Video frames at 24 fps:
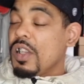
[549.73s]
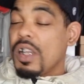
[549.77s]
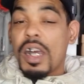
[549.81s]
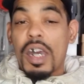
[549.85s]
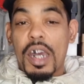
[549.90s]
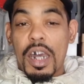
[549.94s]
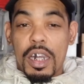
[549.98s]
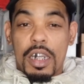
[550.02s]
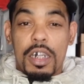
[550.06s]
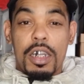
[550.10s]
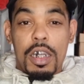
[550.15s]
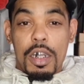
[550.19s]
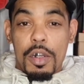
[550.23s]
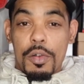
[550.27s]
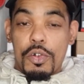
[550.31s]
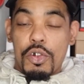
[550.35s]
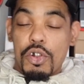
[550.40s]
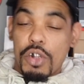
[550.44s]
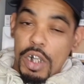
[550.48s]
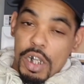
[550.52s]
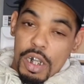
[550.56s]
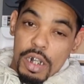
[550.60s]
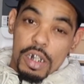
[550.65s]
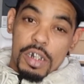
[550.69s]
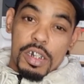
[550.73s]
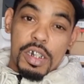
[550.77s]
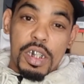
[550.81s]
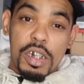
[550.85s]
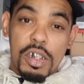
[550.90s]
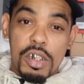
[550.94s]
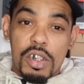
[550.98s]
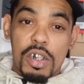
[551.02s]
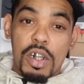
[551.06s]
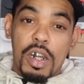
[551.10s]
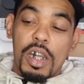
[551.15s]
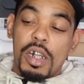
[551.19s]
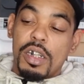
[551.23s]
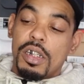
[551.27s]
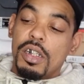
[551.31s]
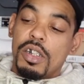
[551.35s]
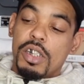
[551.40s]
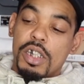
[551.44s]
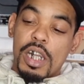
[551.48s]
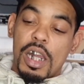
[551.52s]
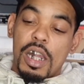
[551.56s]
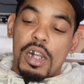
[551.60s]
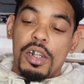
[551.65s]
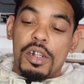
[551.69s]
at King of Trainers. He started the
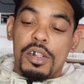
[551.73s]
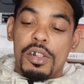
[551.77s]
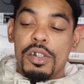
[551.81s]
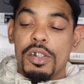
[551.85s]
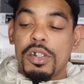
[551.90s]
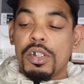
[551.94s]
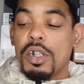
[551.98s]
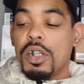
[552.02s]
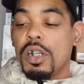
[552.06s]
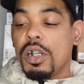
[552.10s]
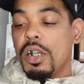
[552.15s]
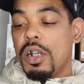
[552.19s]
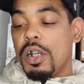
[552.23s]
challenge.